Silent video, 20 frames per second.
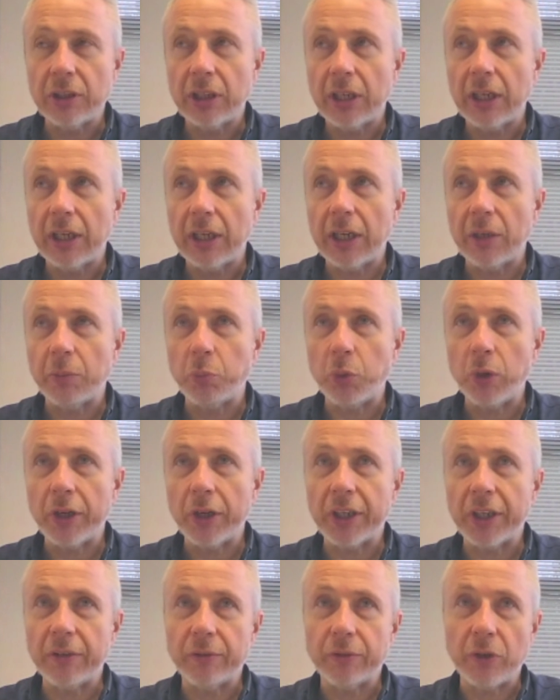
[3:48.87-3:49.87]

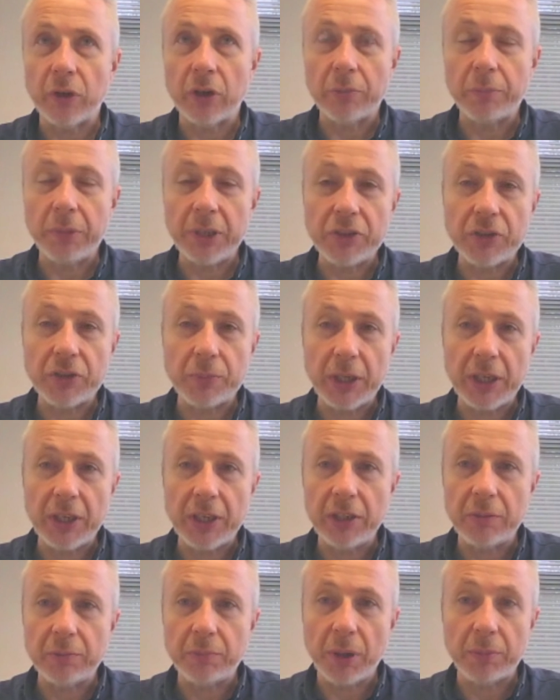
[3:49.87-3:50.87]
working for a
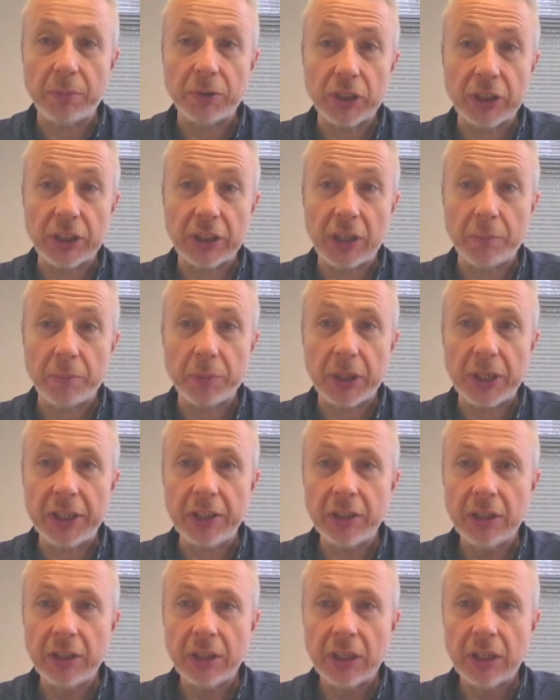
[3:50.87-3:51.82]
B2B publishing company,